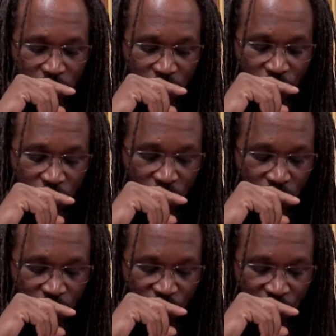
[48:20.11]
different
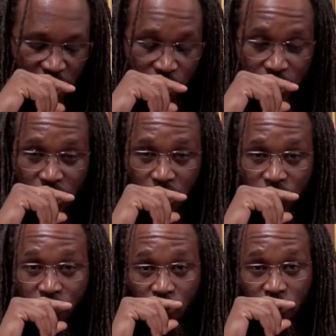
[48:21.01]
varying
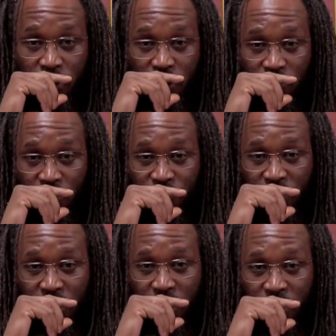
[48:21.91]
degrees of
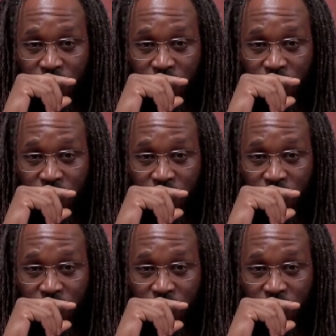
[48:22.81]
need,